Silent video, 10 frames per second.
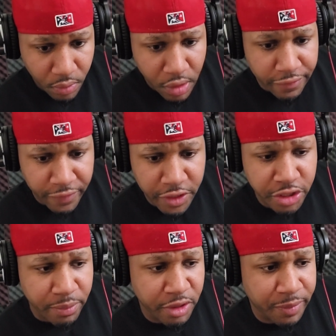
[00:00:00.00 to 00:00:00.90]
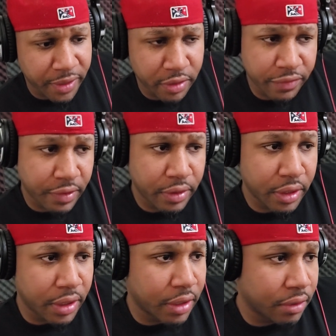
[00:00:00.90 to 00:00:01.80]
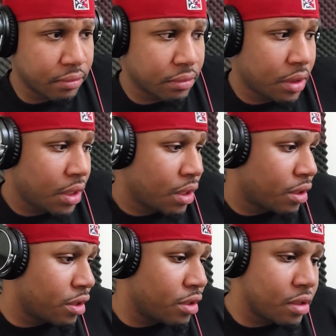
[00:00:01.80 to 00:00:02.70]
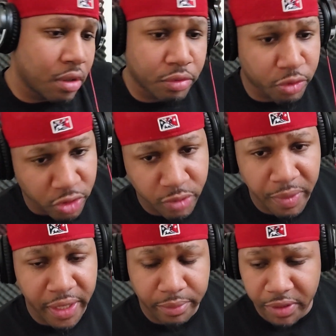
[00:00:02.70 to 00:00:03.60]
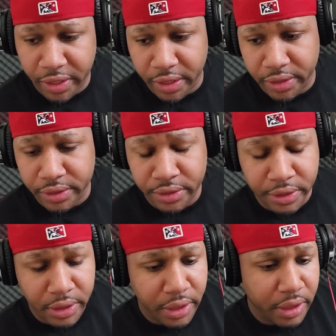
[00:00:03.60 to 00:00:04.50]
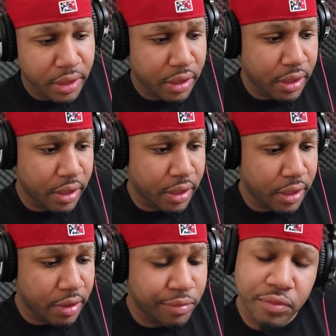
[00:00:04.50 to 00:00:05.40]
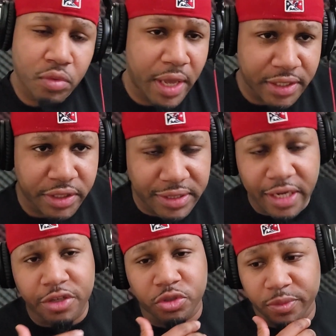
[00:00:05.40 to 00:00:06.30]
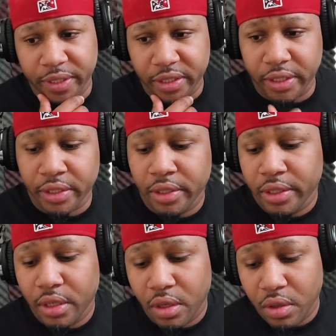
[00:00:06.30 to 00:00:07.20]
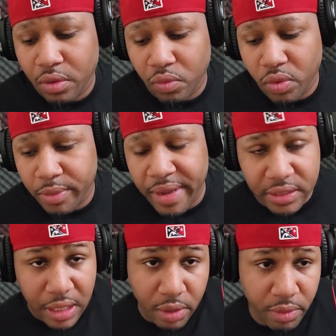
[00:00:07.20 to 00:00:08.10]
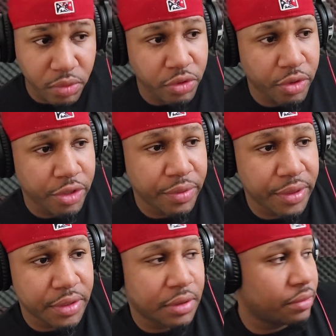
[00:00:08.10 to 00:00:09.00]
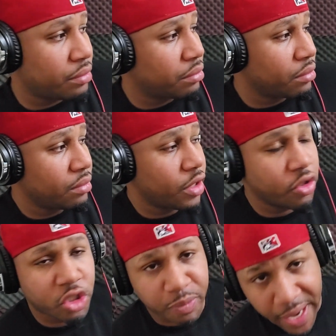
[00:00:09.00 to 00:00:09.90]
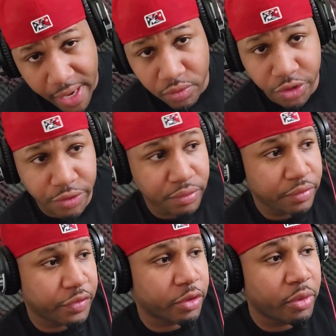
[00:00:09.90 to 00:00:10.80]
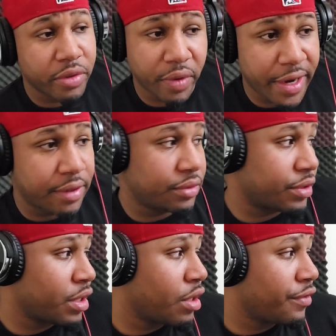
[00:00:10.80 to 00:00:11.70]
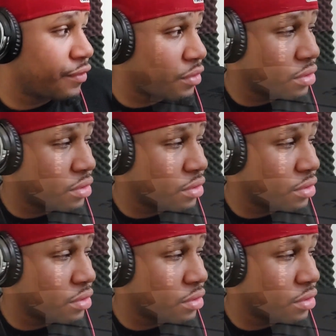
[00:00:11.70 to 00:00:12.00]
A finishing perspective, no disrespect, because, well, actually, it's not a disrespect thing. What a Max Holloway will do to you is he'll just pound you for 3 rounds, 4